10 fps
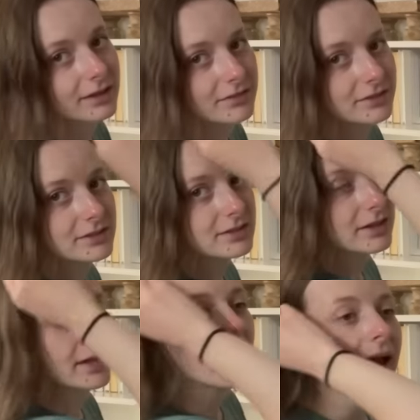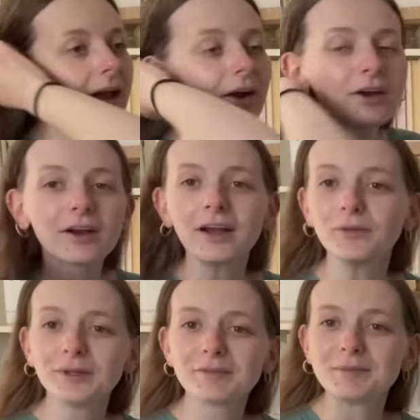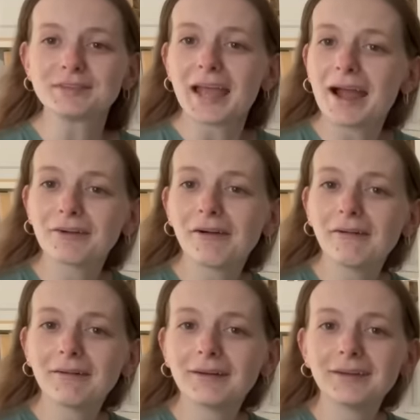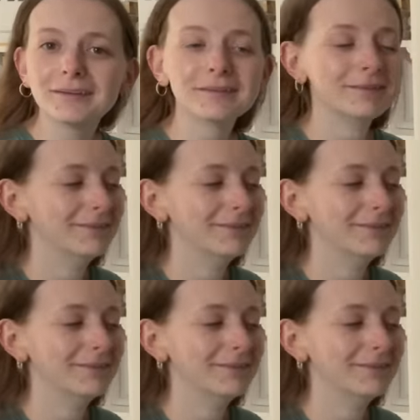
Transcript: even done hair. I only have mascara on.